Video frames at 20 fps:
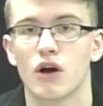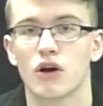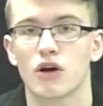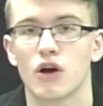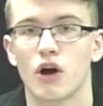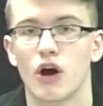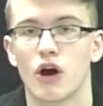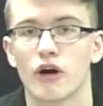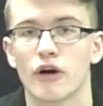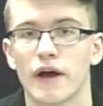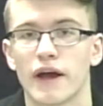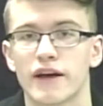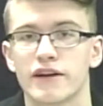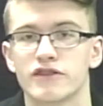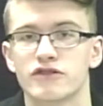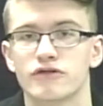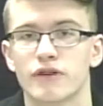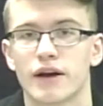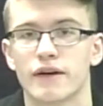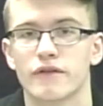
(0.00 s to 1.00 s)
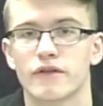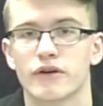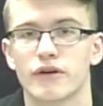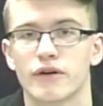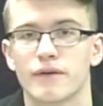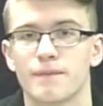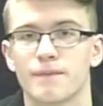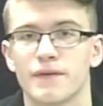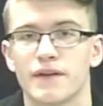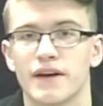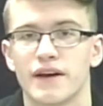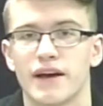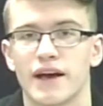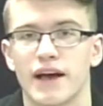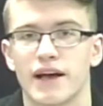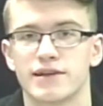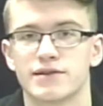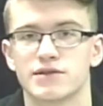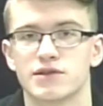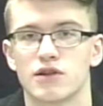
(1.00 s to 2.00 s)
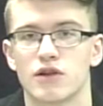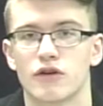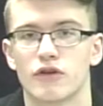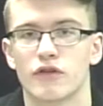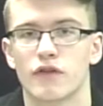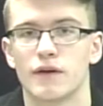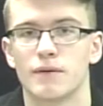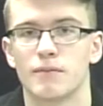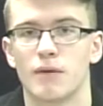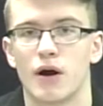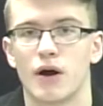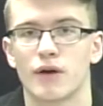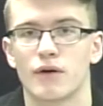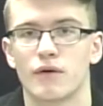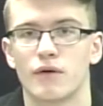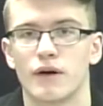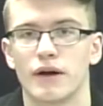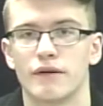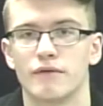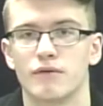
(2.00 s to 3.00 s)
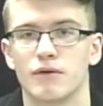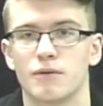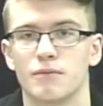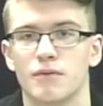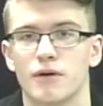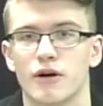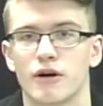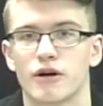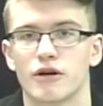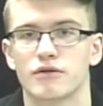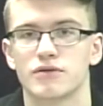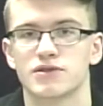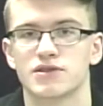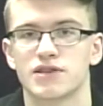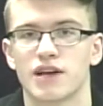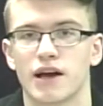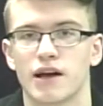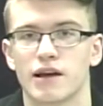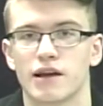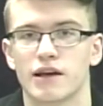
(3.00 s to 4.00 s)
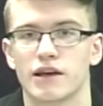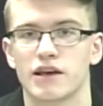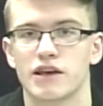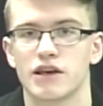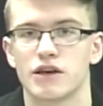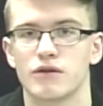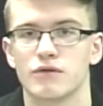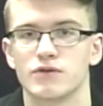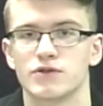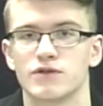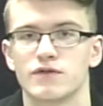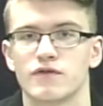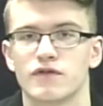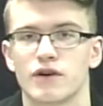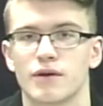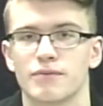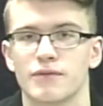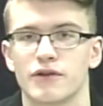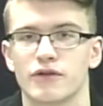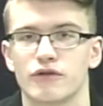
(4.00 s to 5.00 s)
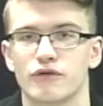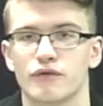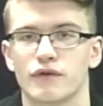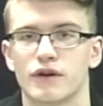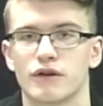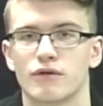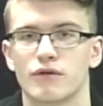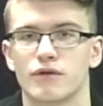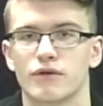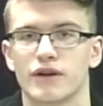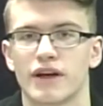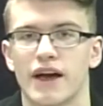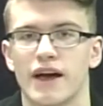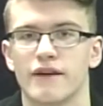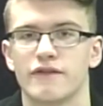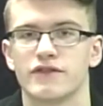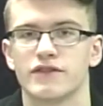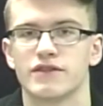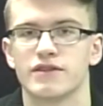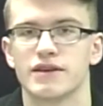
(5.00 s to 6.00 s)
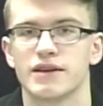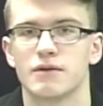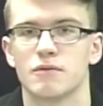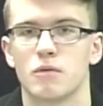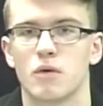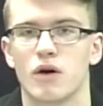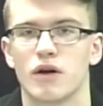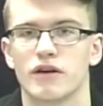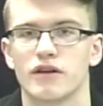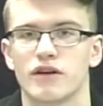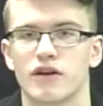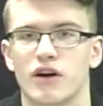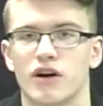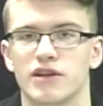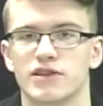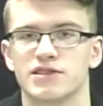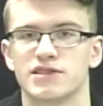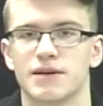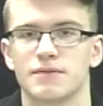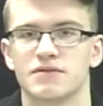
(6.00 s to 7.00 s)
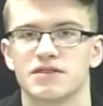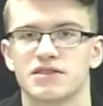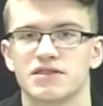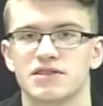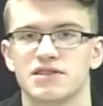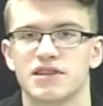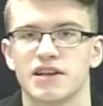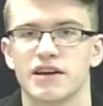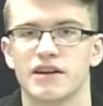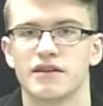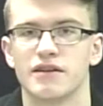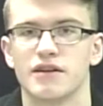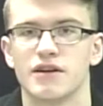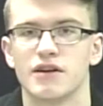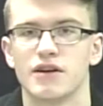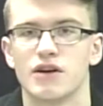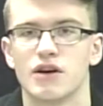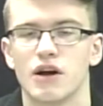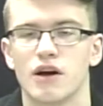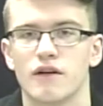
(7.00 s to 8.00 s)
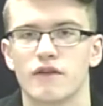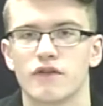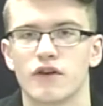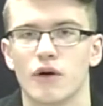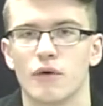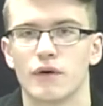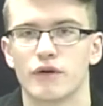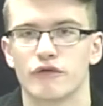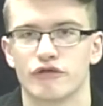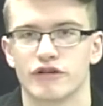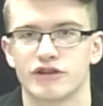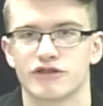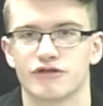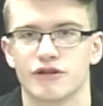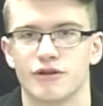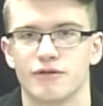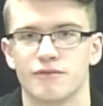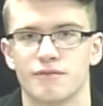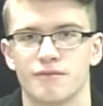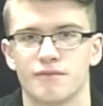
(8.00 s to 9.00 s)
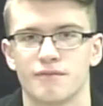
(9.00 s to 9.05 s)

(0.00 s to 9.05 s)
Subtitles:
Car and Driver has learned the model and will borrow styling cues from the 3-year-old FT1 concept instead of going retro.